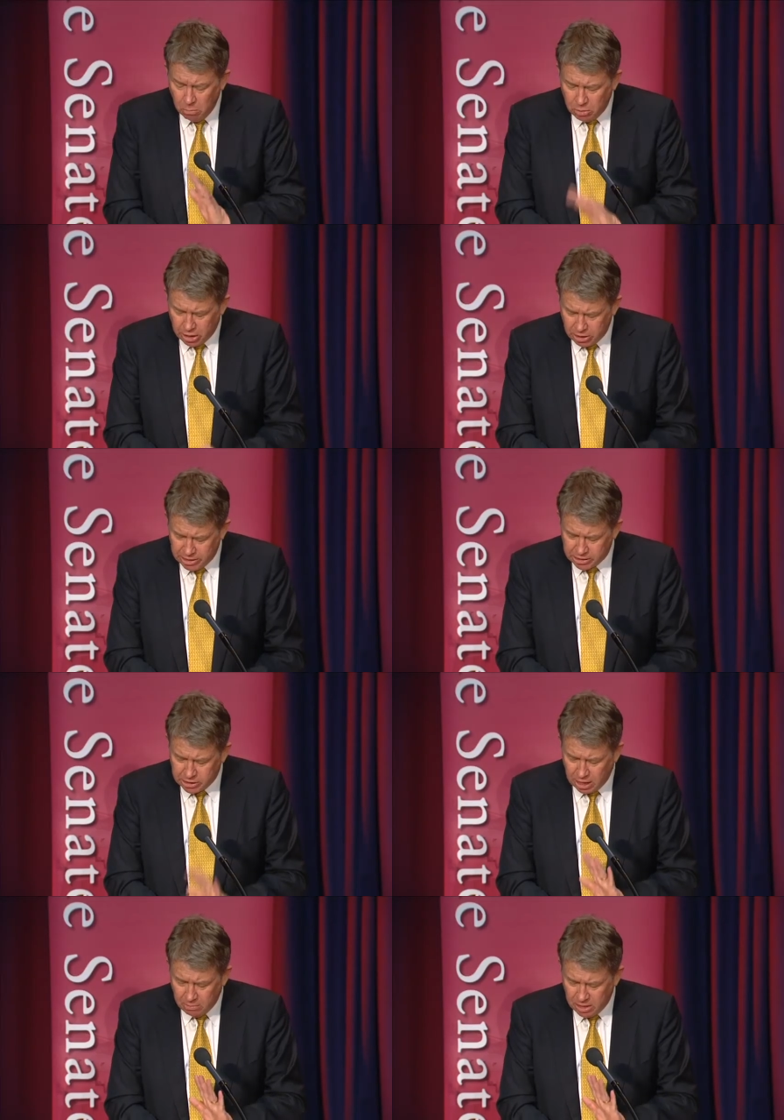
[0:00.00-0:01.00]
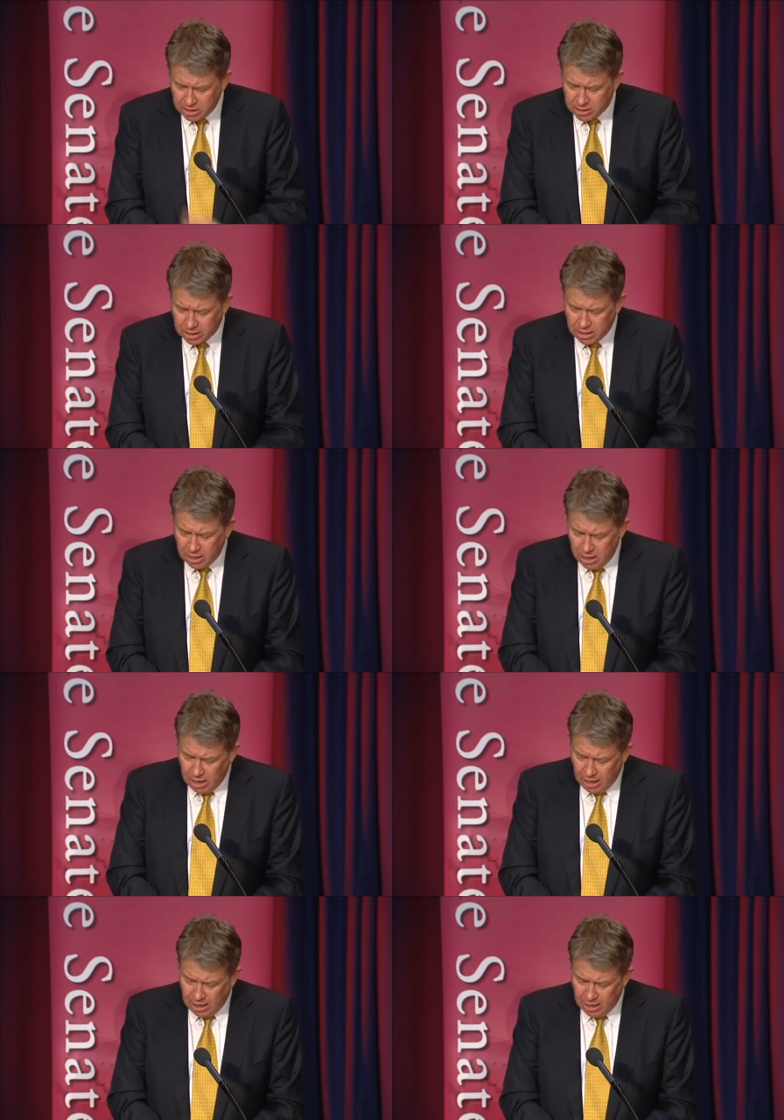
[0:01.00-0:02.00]
but only in some, and uh,
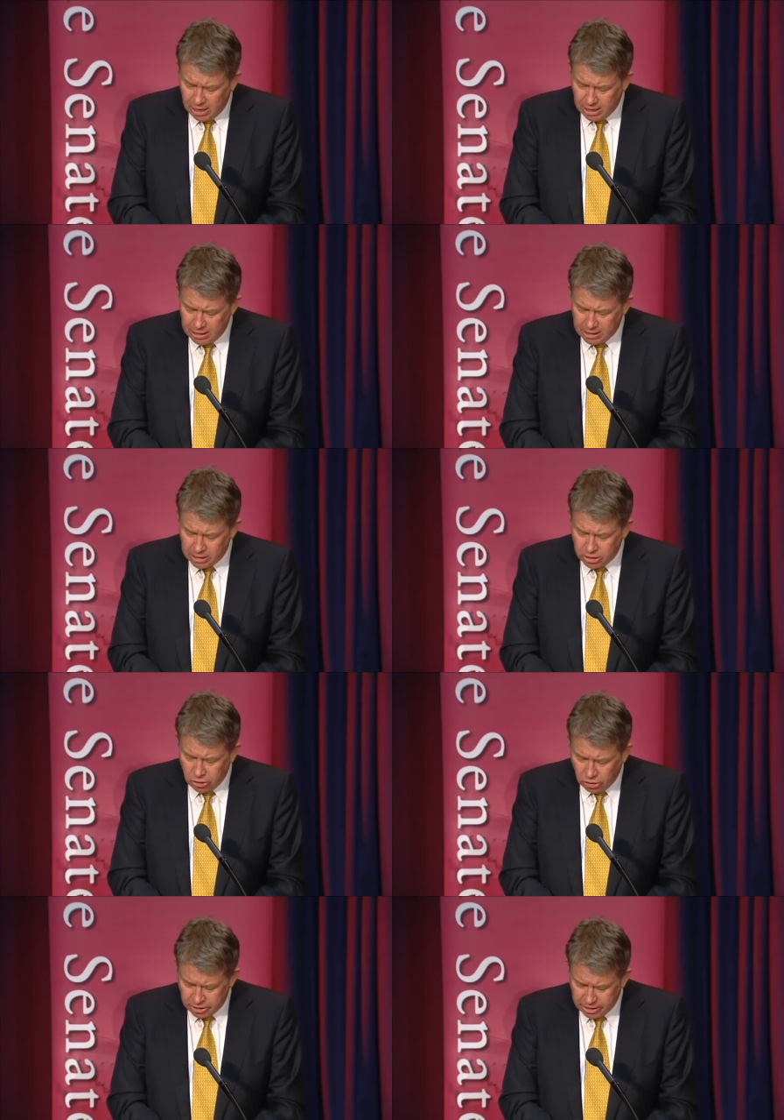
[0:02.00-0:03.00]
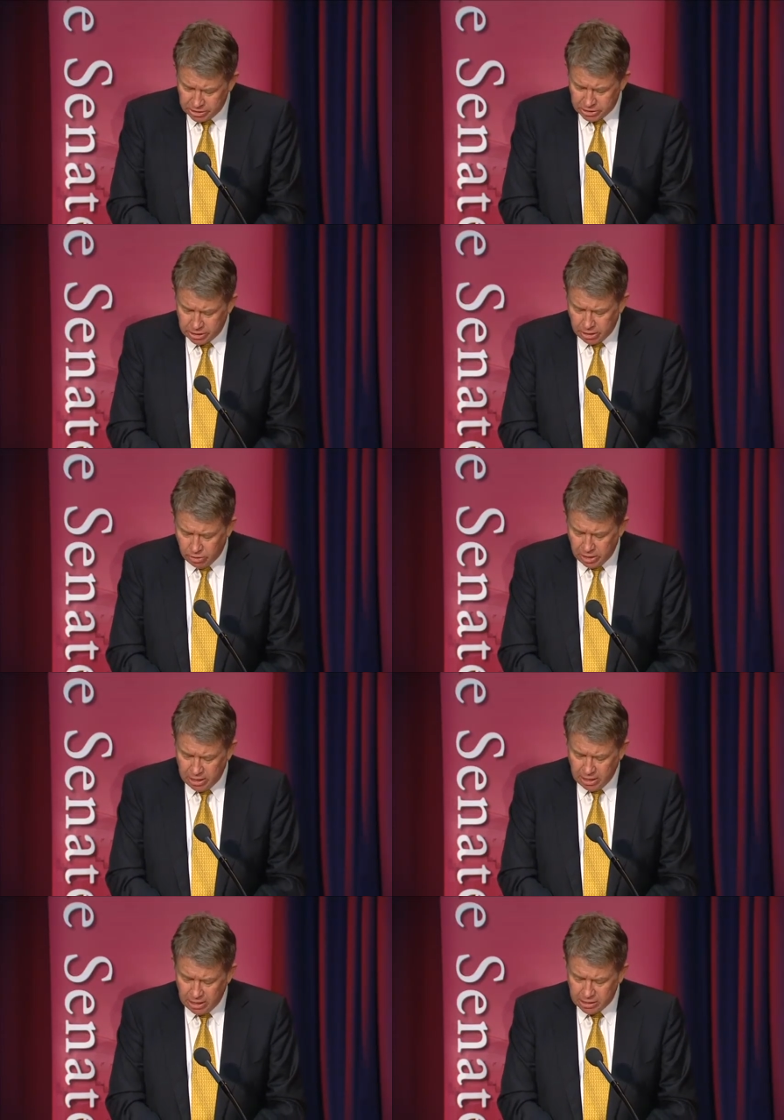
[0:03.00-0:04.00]
uh, not
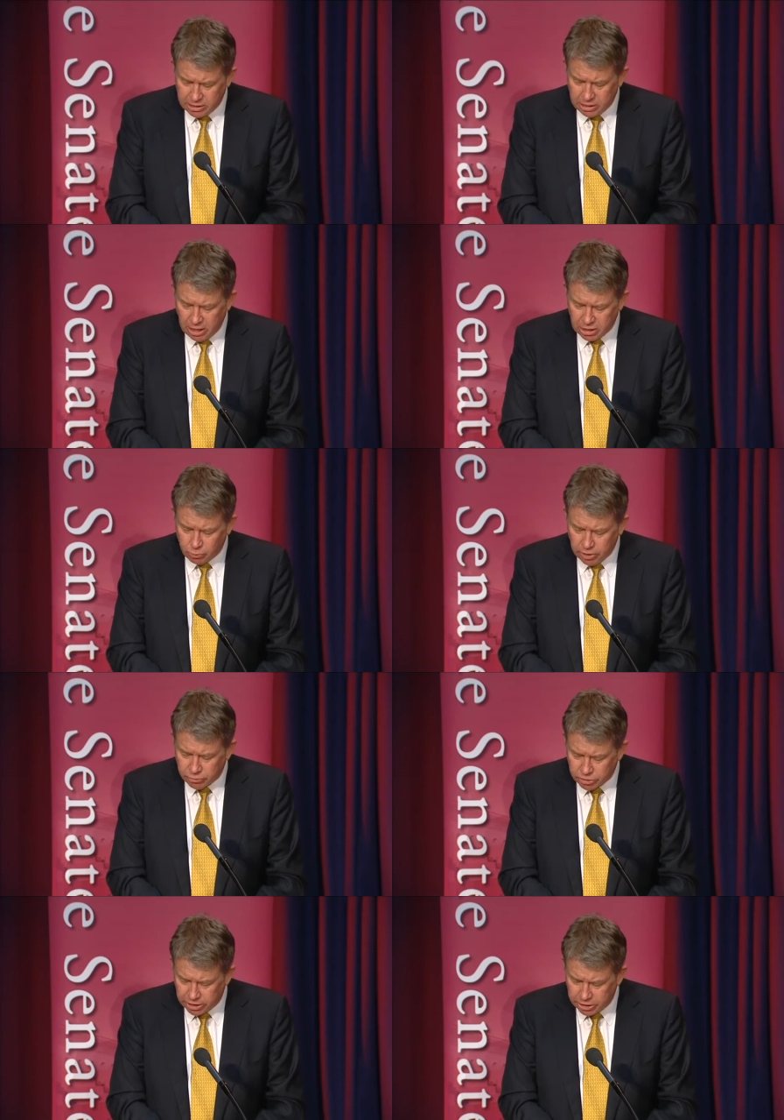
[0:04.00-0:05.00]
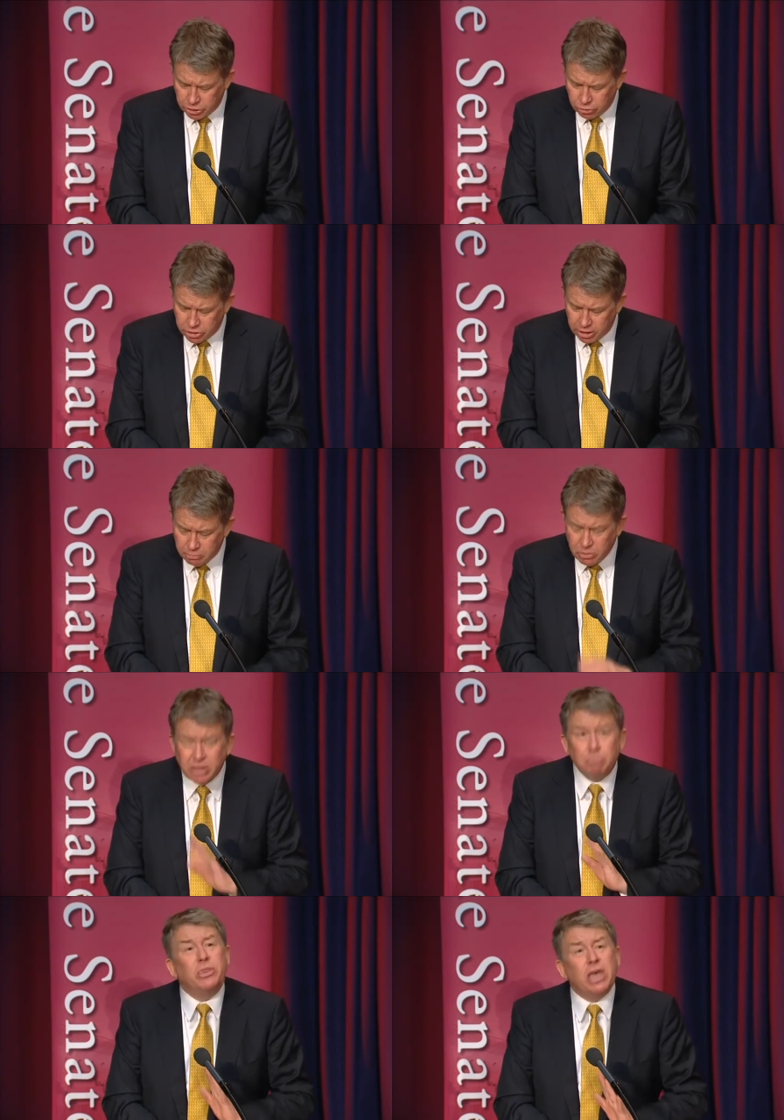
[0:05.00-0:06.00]
necessarily as as rigorously as New Zealand.
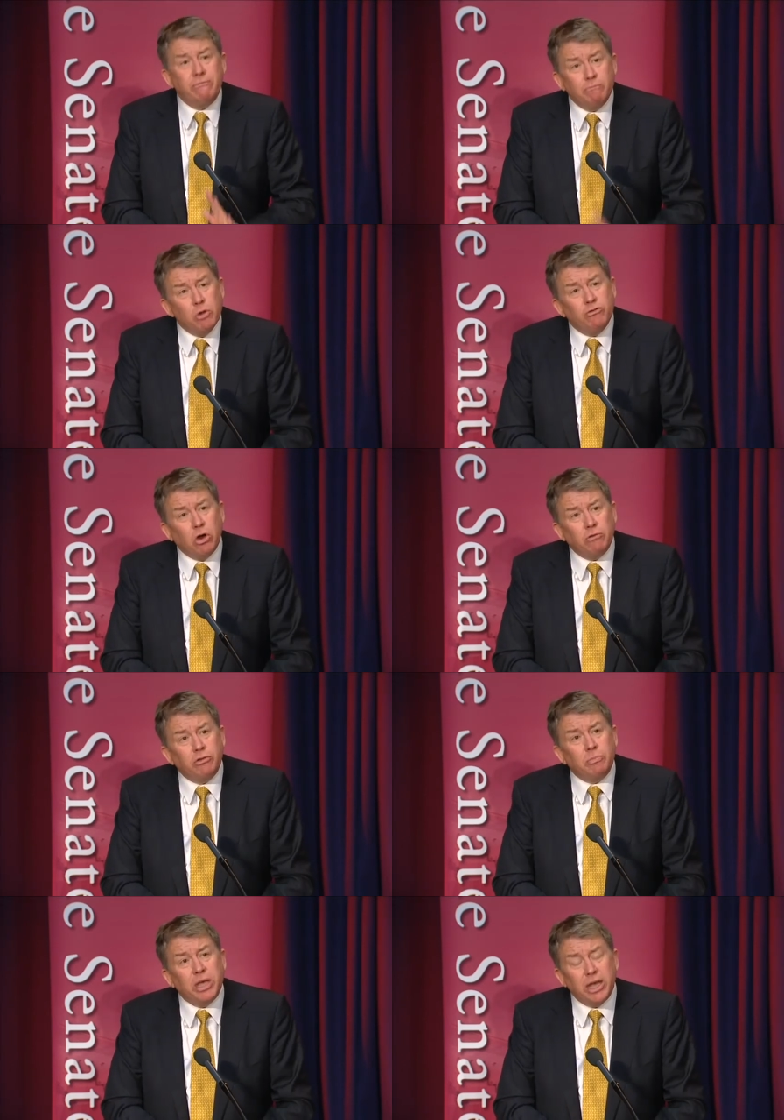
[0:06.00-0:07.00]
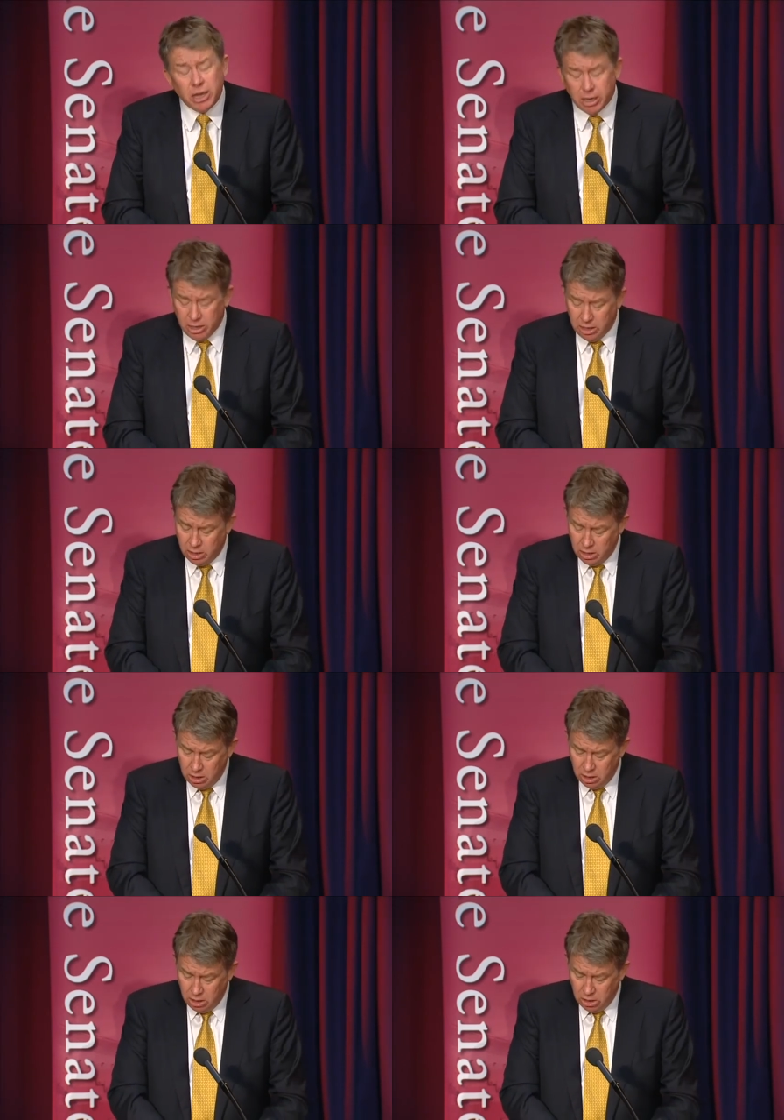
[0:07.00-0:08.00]
But but they've moved on from there.
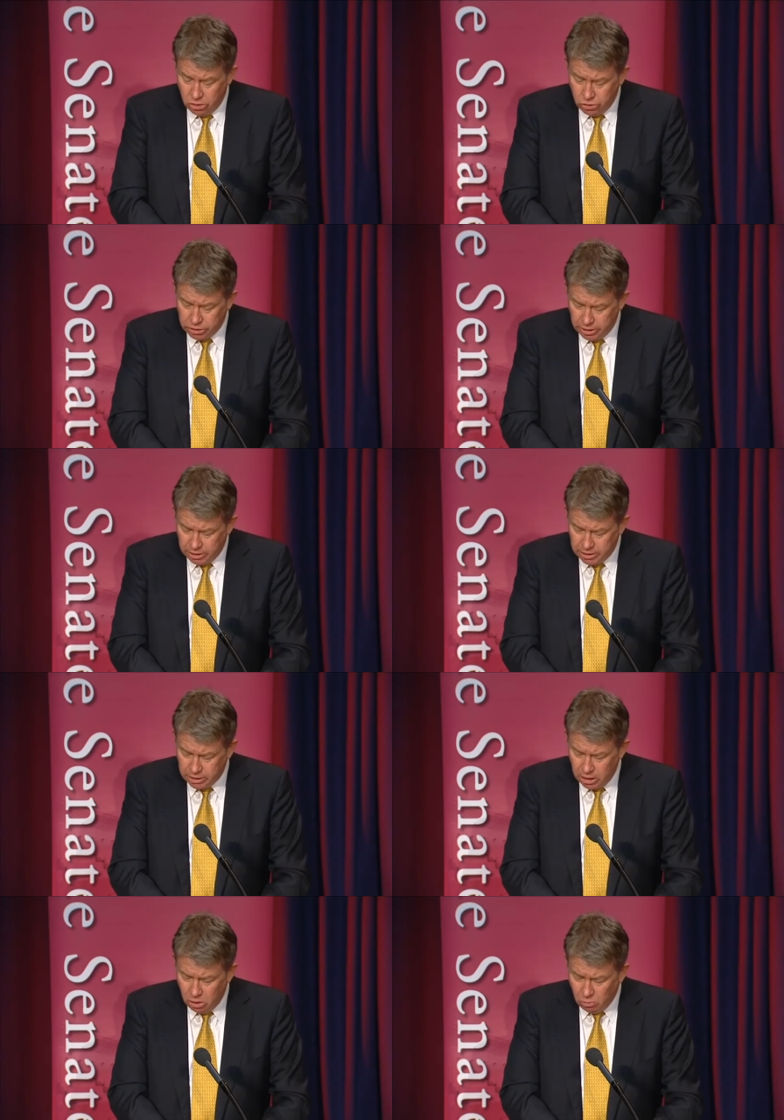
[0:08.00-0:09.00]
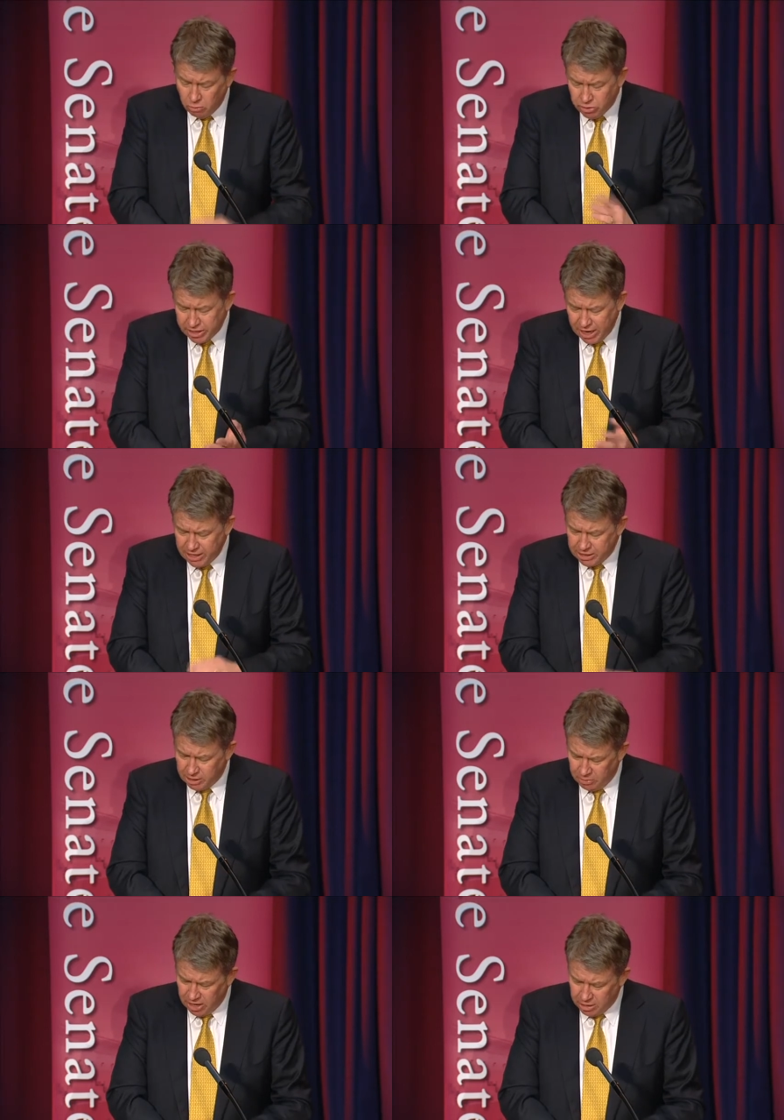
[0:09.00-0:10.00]
New Zealand, while retaining
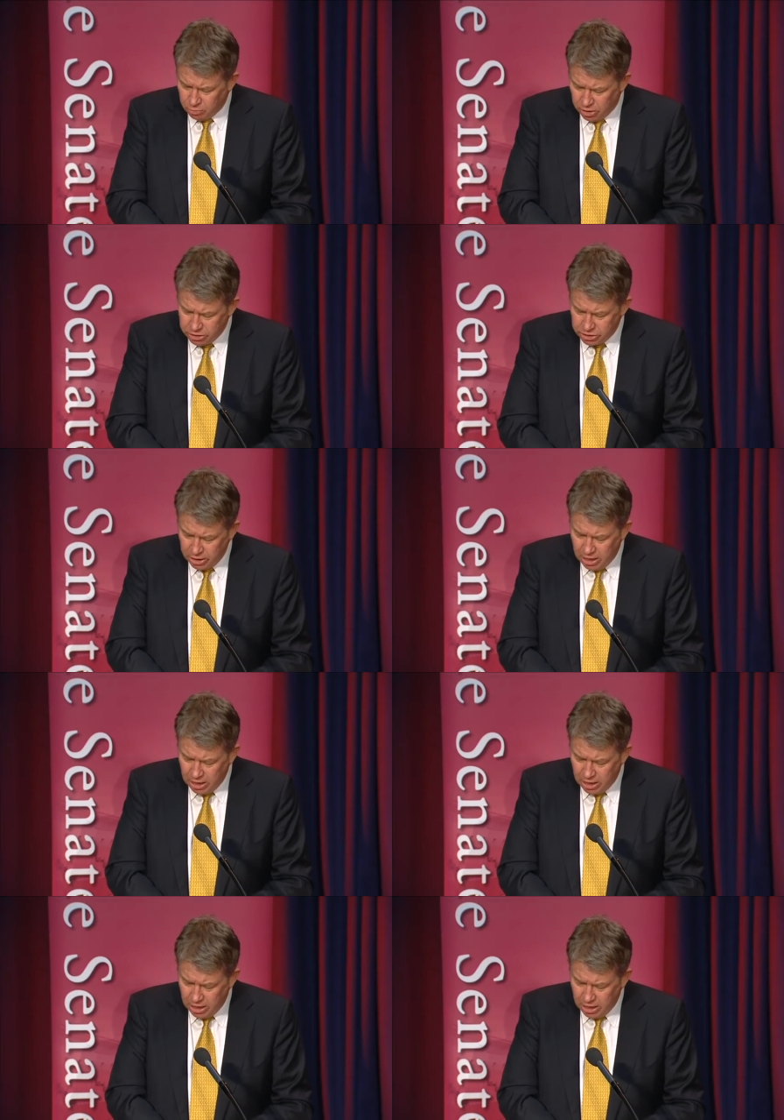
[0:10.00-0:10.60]
some of that approach,